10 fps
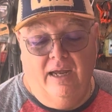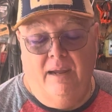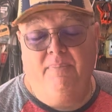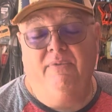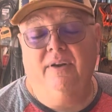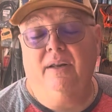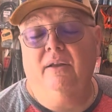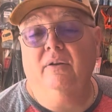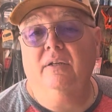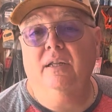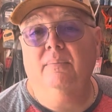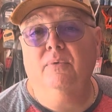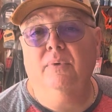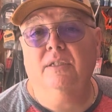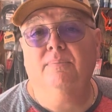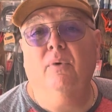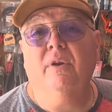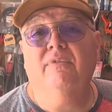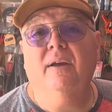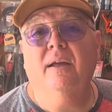I'm perfectly content with
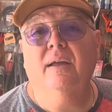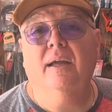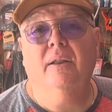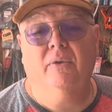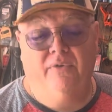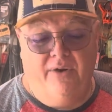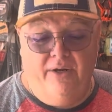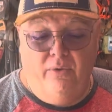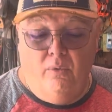Spotify. I don't really do